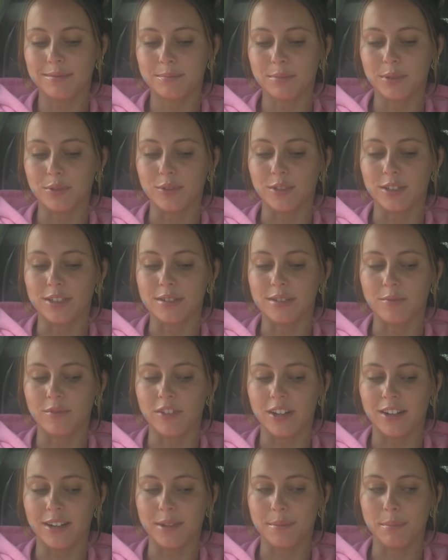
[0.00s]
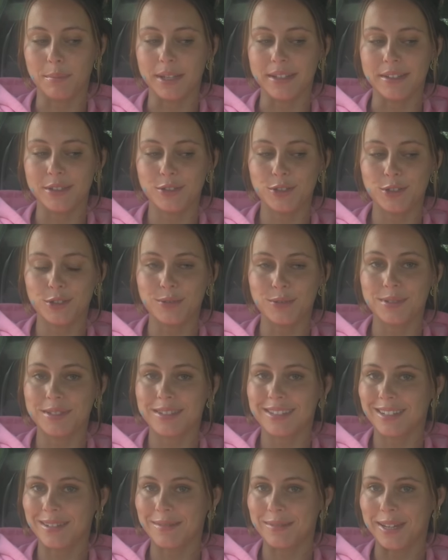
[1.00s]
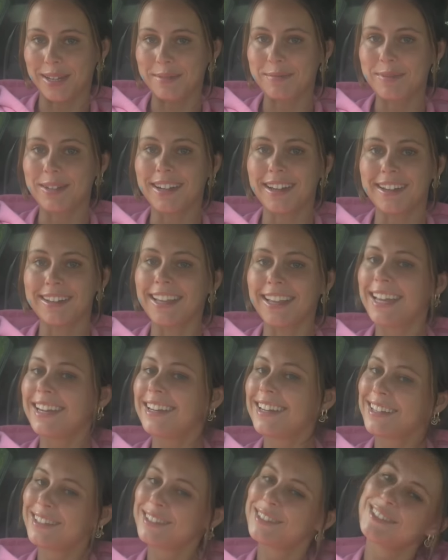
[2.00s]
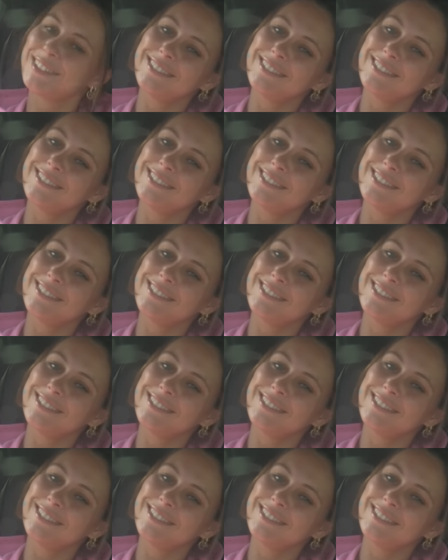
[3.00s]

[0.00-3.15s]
before some very big shoots coming up in LA next